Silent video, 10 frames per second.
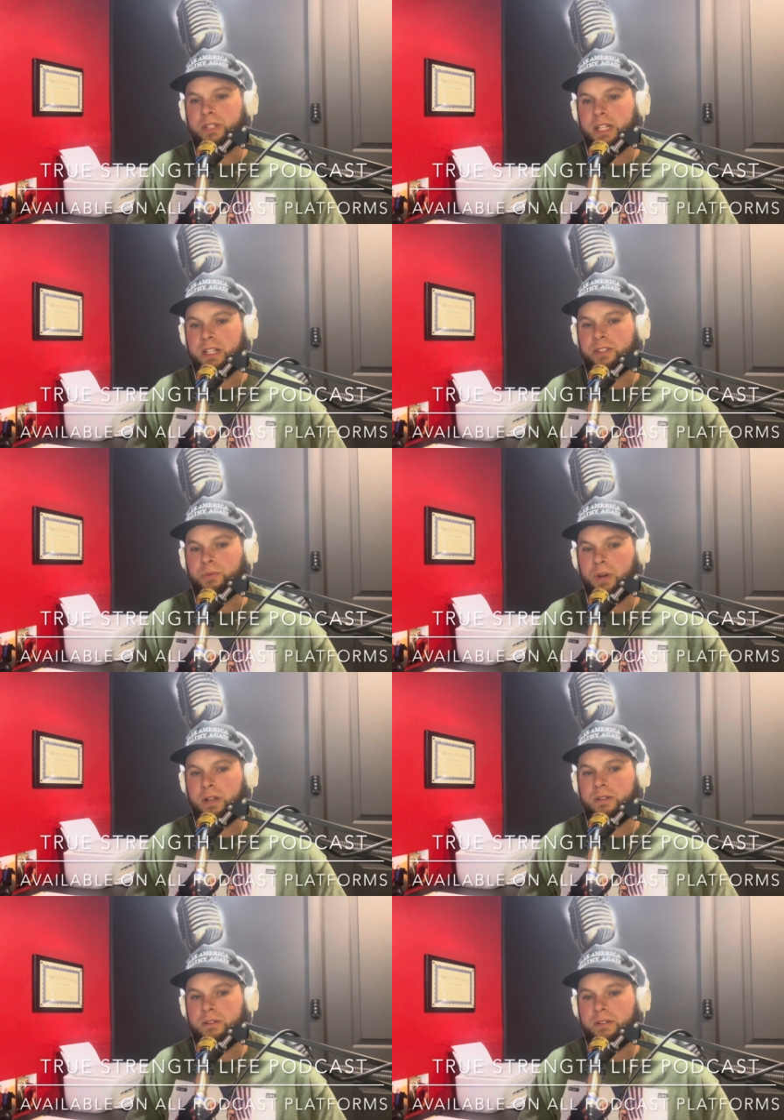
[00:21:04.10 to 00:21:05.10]
it is
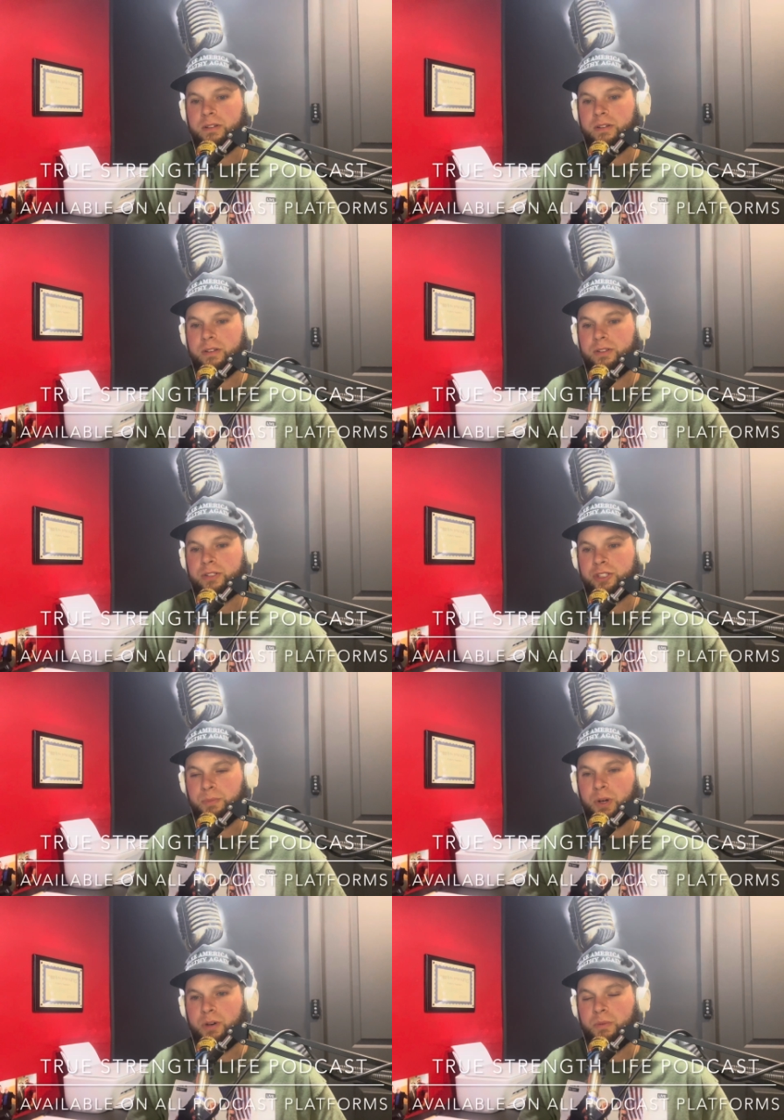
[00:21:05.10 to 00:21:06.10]
one
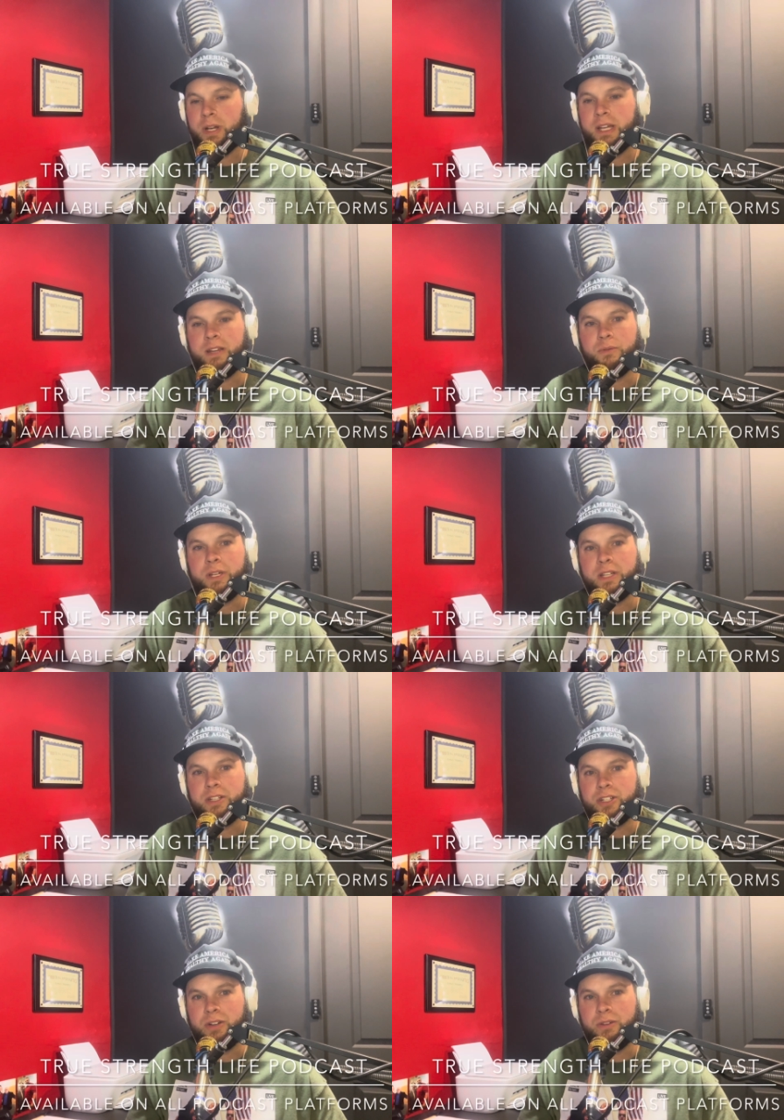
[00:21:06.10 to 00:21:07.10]
small way that we can
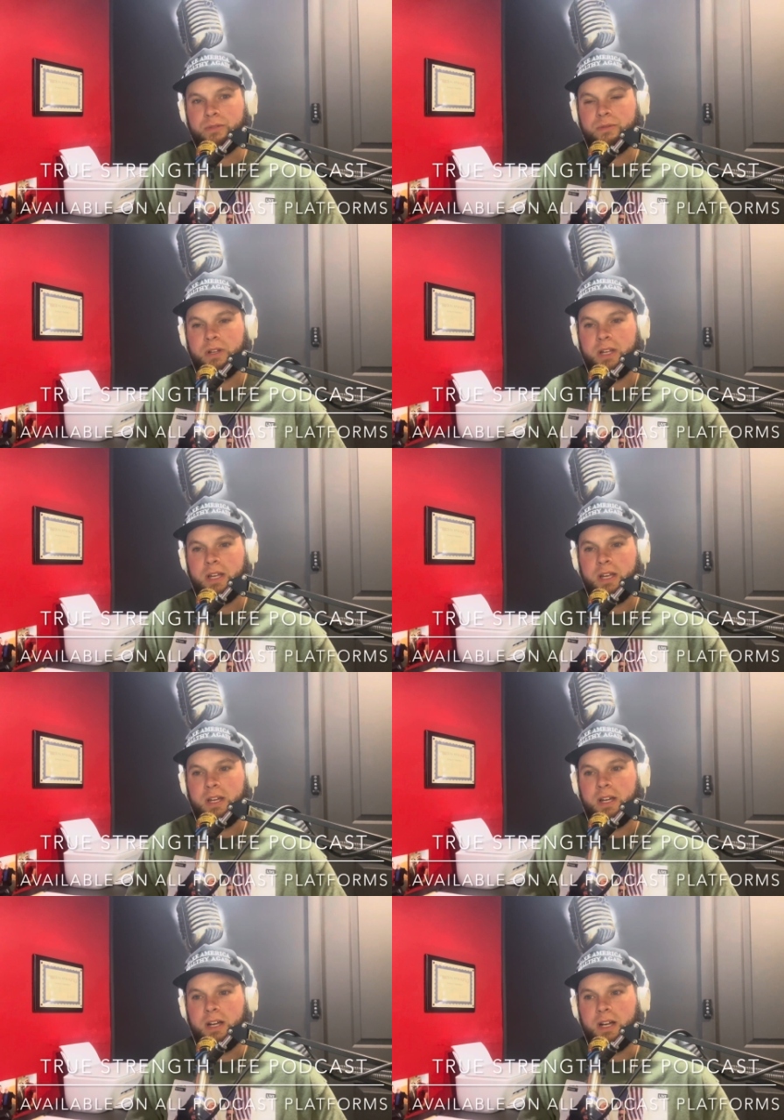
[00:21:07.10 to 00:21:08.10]
show
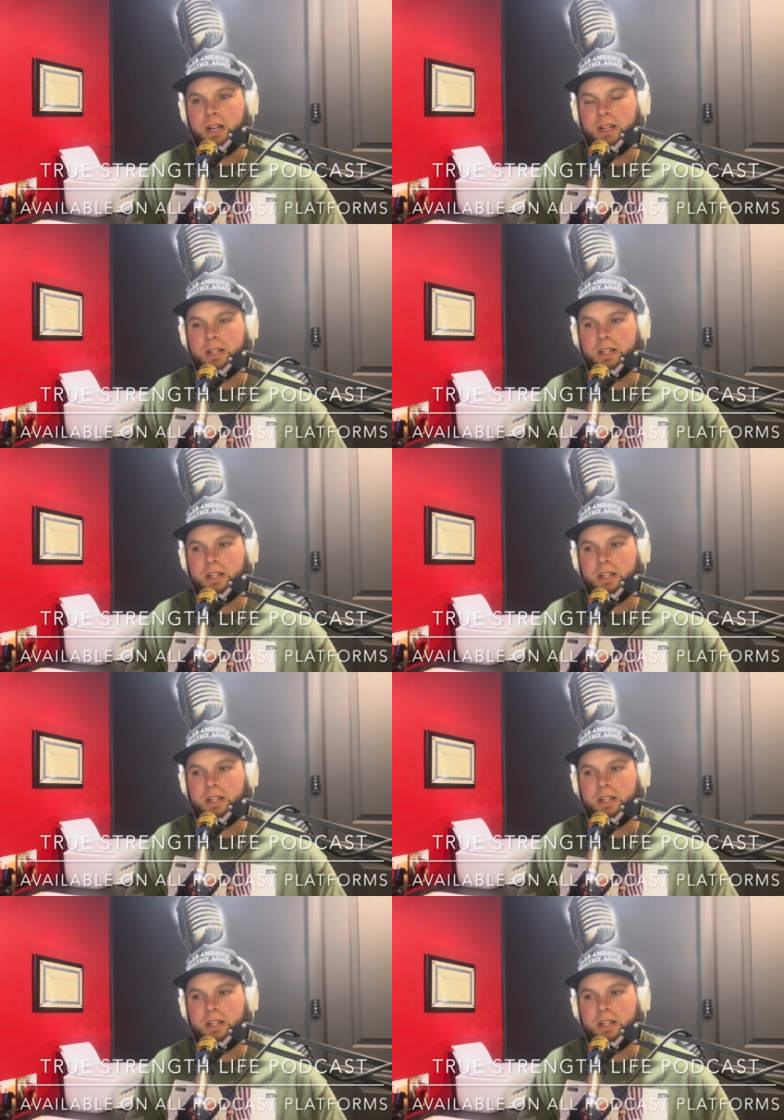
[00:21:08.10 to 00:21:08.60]
uh,